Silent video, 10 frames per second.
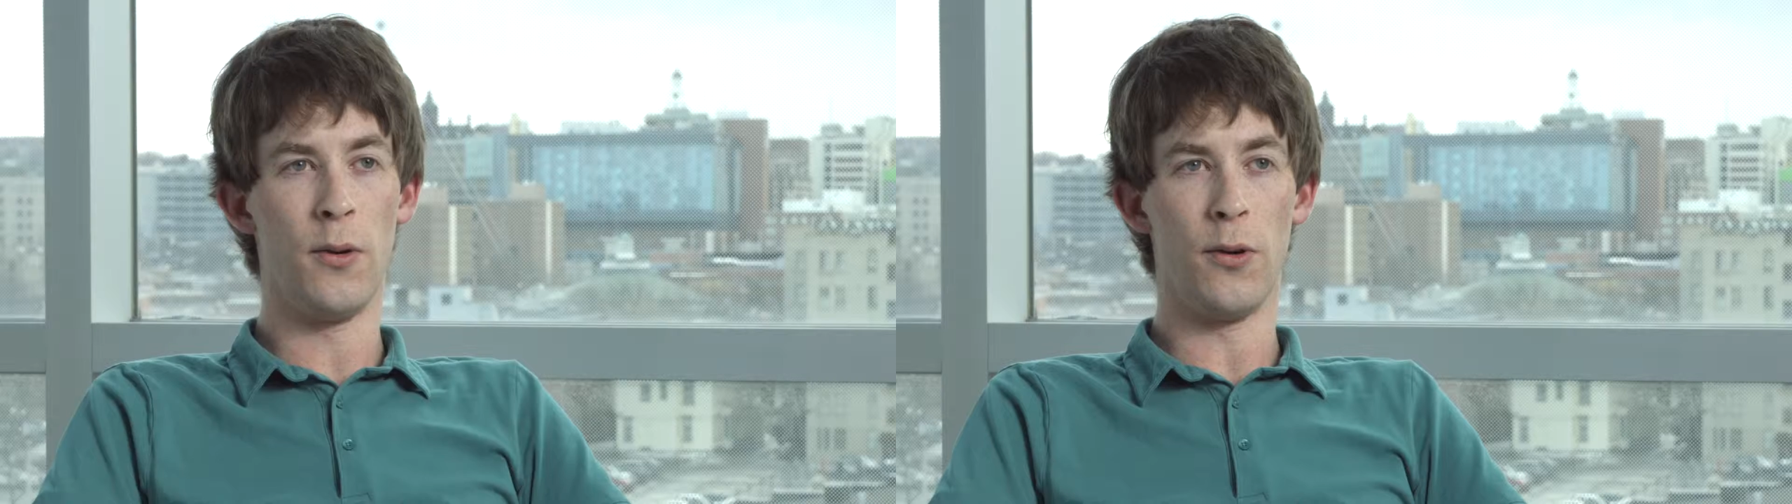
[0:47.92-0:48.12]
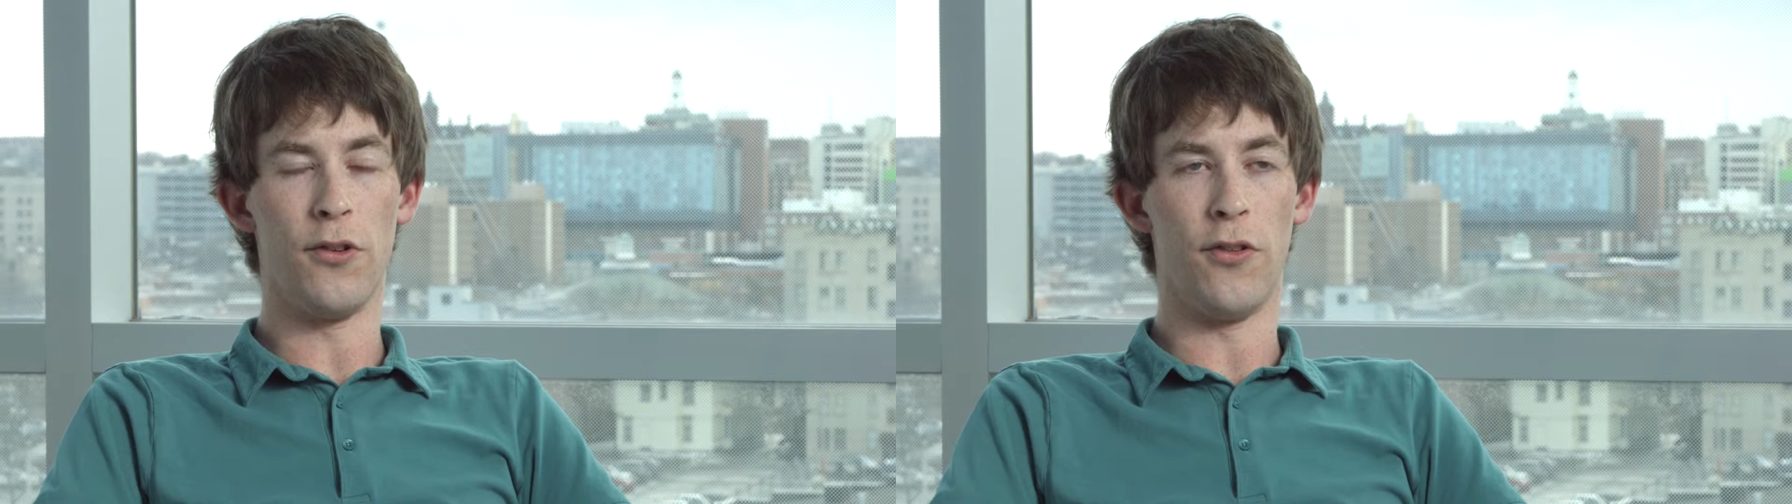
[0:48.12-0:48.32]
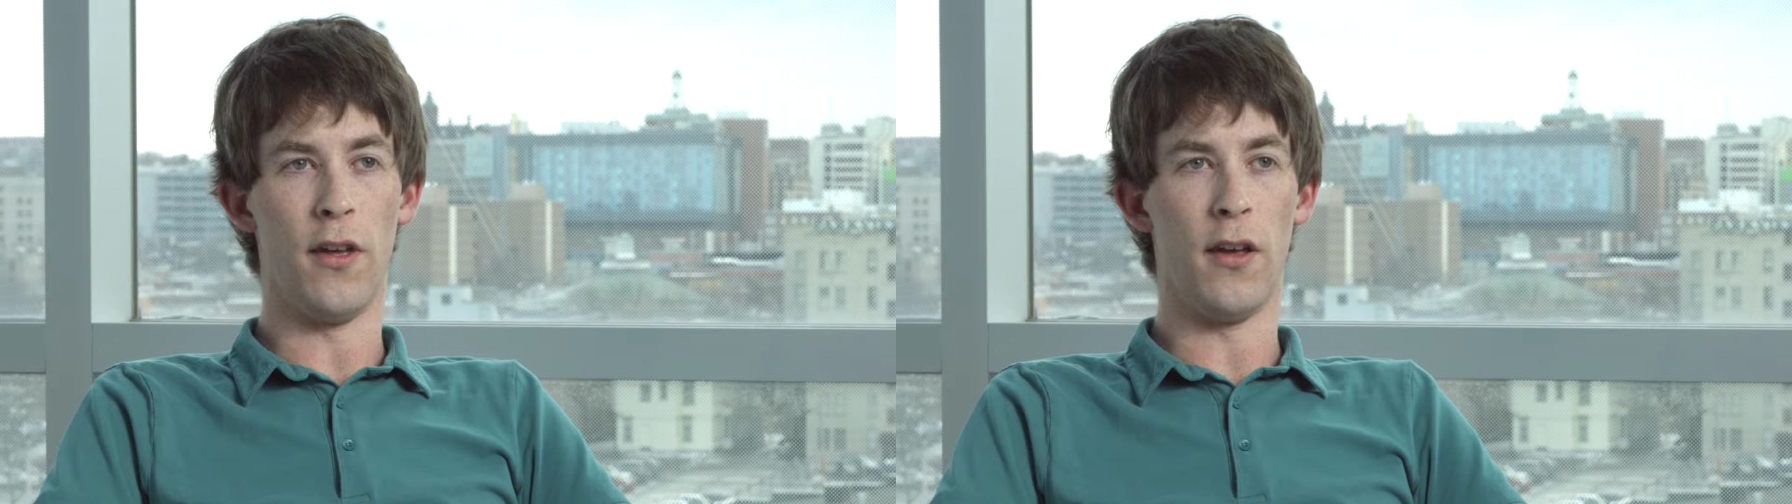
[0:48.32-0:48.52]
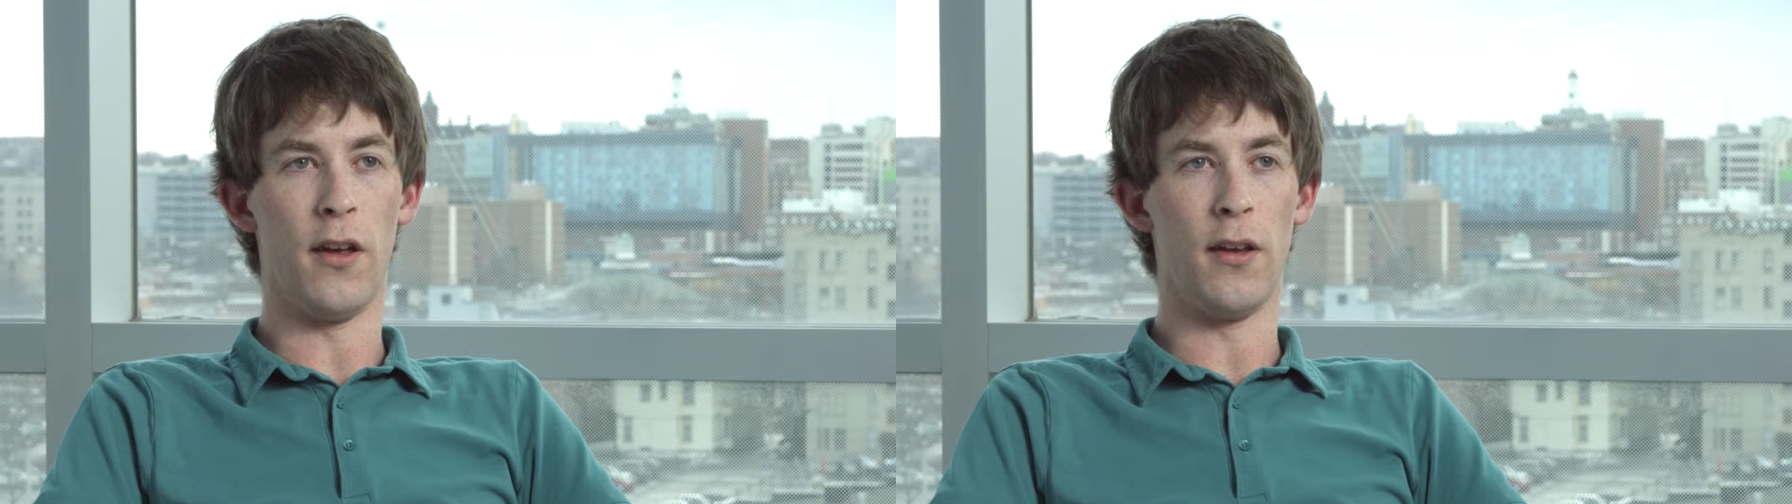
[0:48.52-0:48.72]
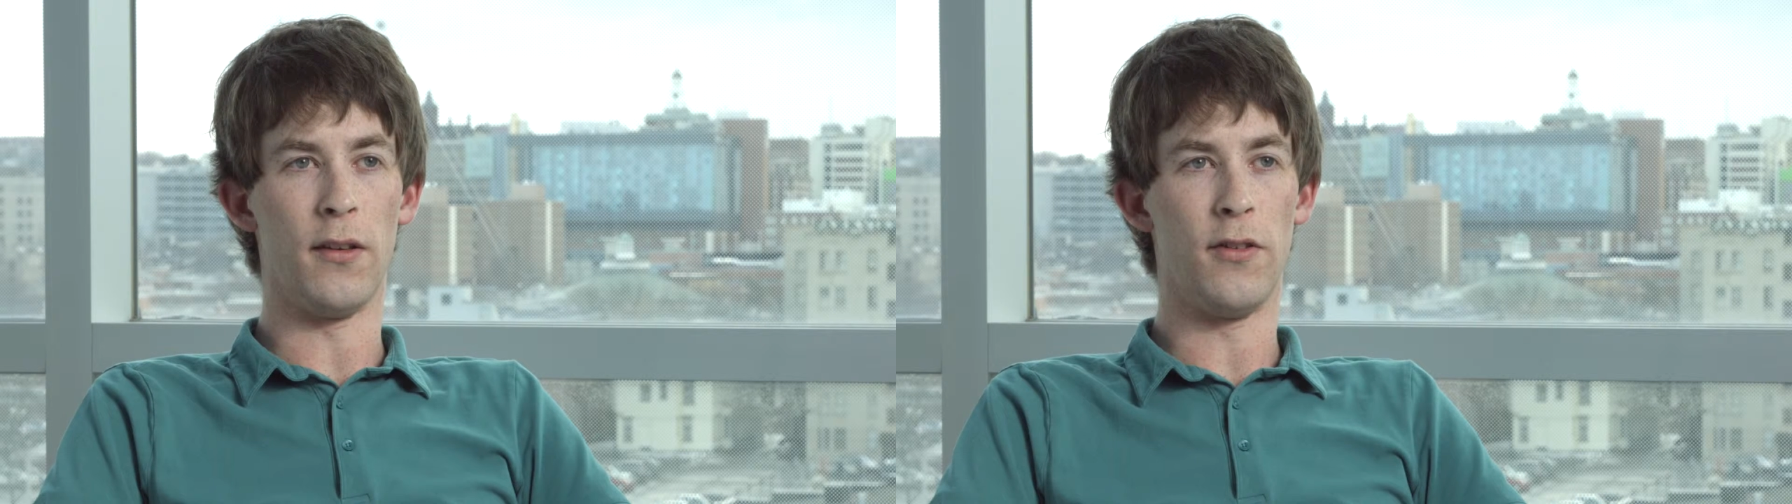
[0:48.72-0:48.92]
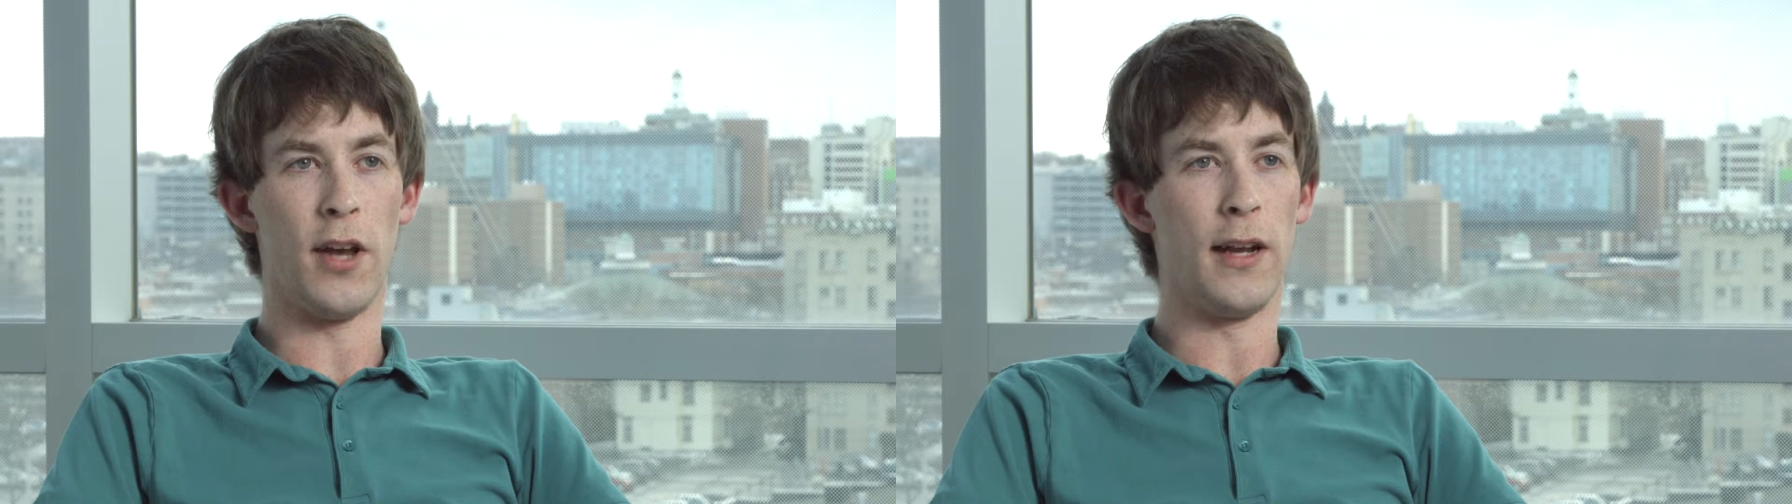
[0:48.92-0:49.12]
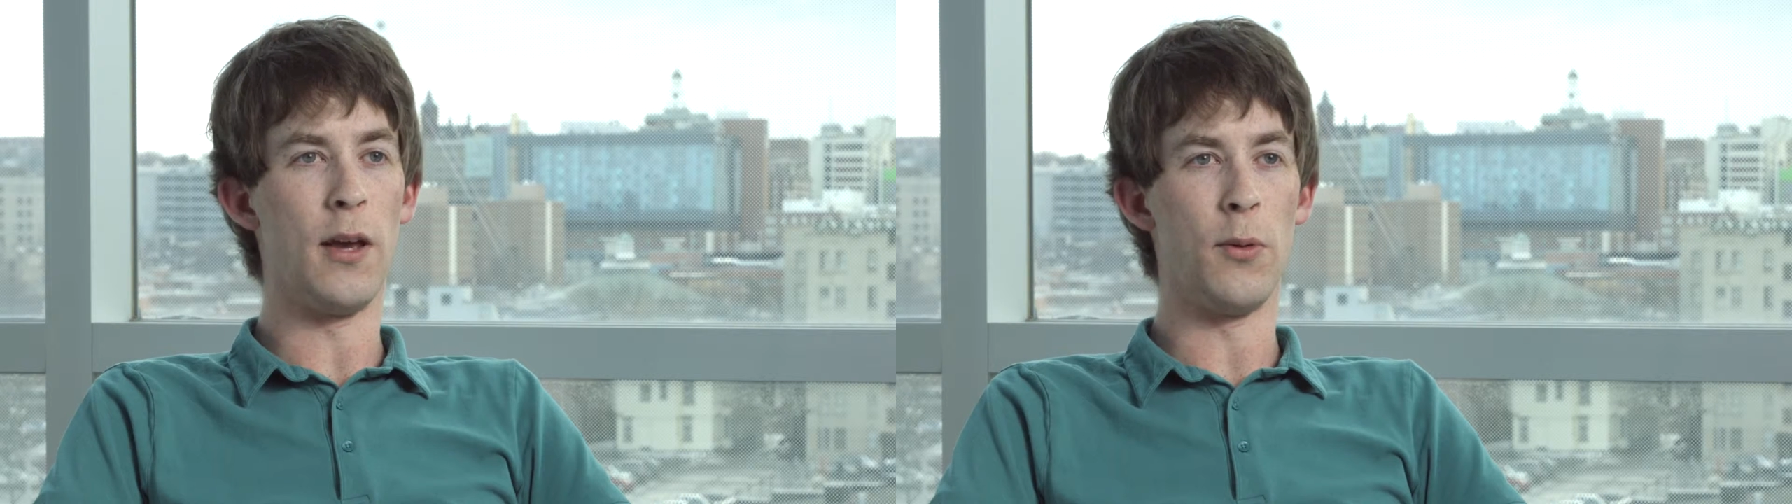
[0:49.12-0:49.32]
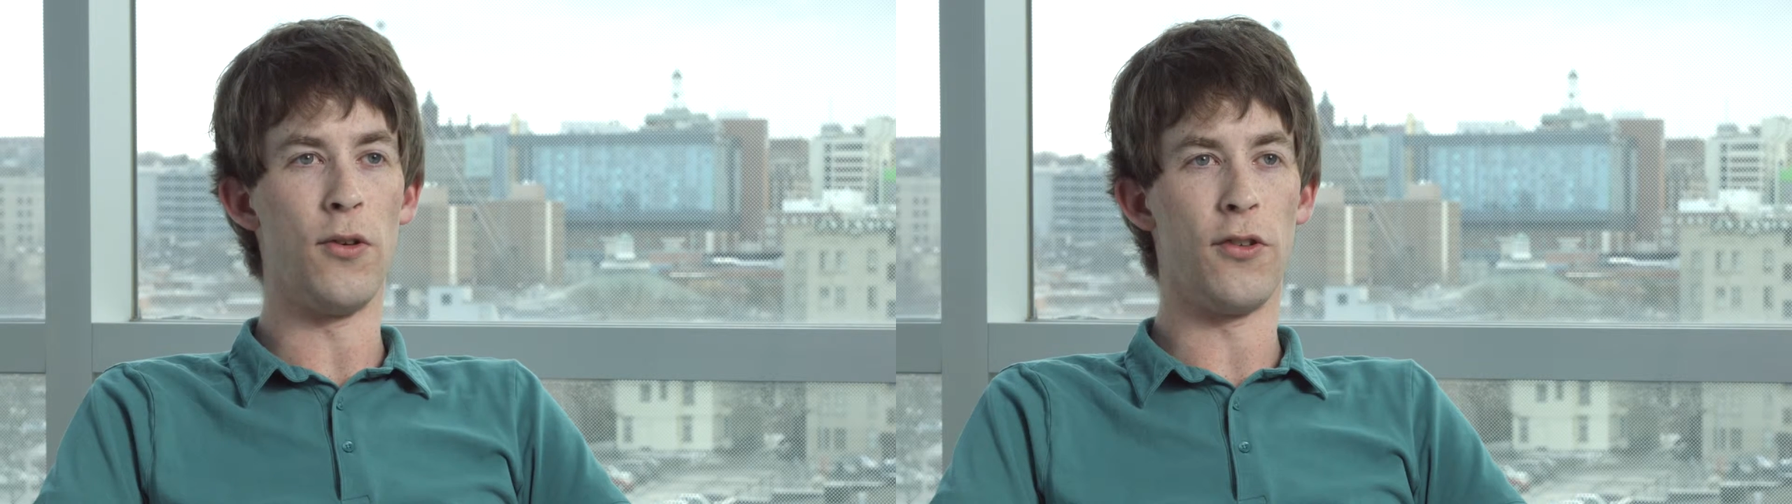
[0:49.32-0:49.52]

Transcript: which is the technique we use